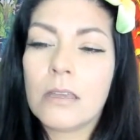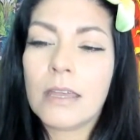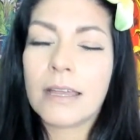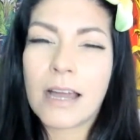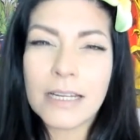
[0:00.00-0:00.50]

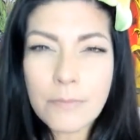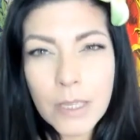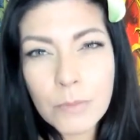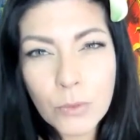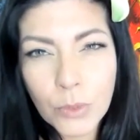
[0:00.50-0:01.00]
it kind of
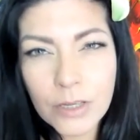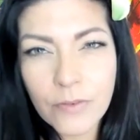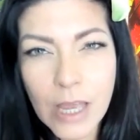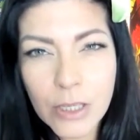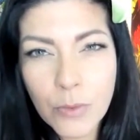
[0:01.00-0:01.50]
made me
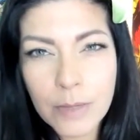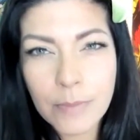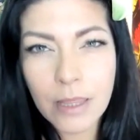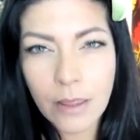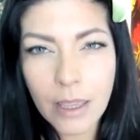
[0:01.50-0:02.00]
reevaluate
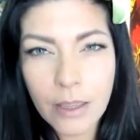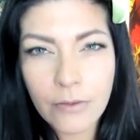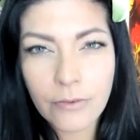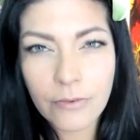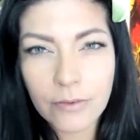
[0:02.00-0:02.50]
my
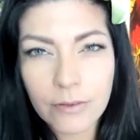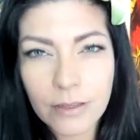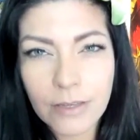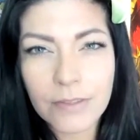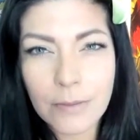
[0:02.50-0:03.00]
life,
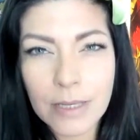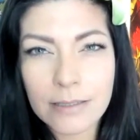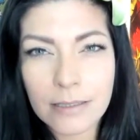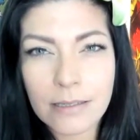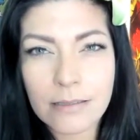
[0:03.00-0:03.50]
if that
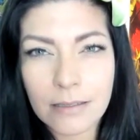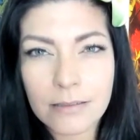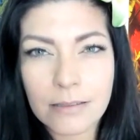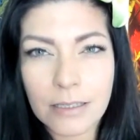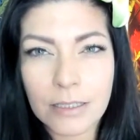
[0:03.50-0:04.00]
makes any
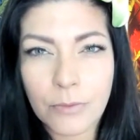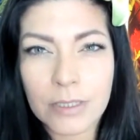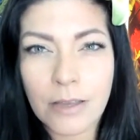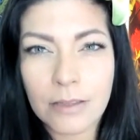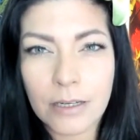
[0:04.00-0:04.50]
sense to anyone
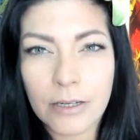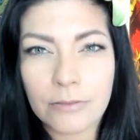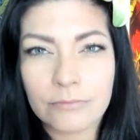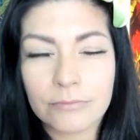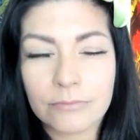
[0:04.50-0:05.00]
out there.